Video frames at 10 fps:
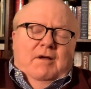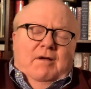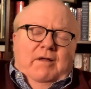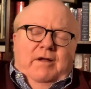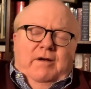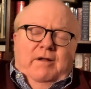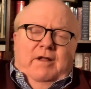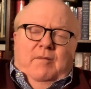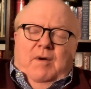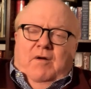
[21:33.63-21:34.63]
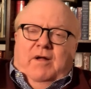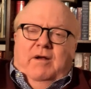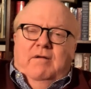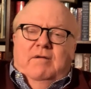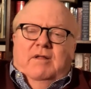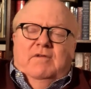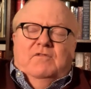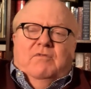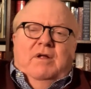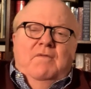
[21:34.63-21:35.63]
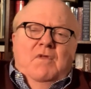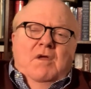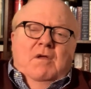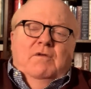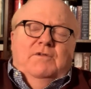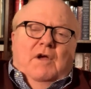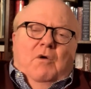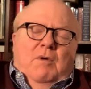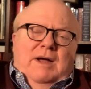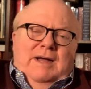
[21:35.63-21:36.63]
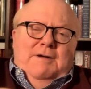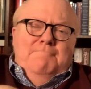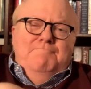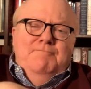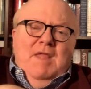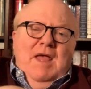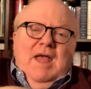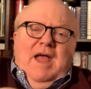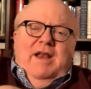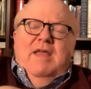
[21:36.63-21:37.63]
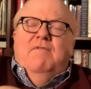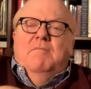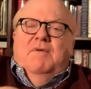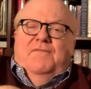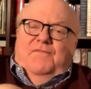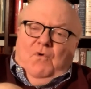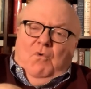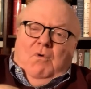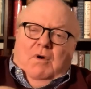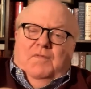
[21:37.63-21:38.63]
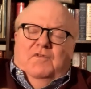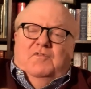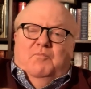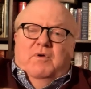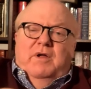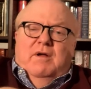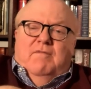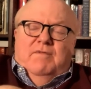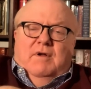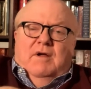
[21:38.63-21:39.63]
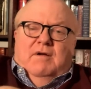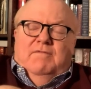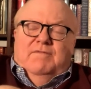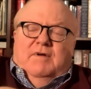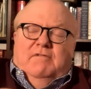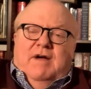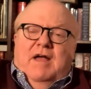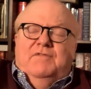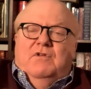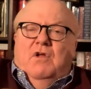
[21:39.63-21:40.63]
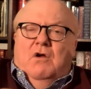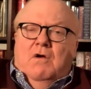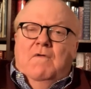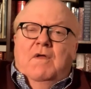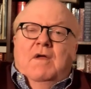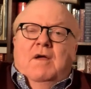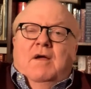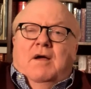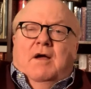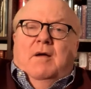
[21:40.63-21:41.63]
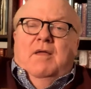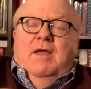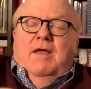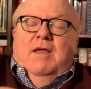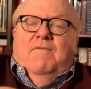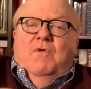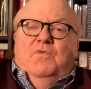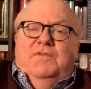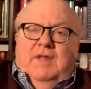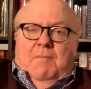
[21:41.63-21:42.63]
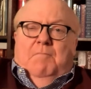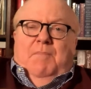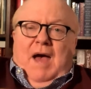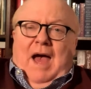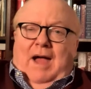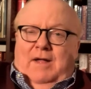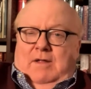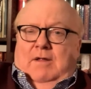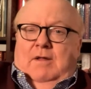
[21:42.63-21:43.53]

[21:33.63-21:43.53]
uh, in in American history. So um, and even before the spring of, of uh, last year, uh, if you step back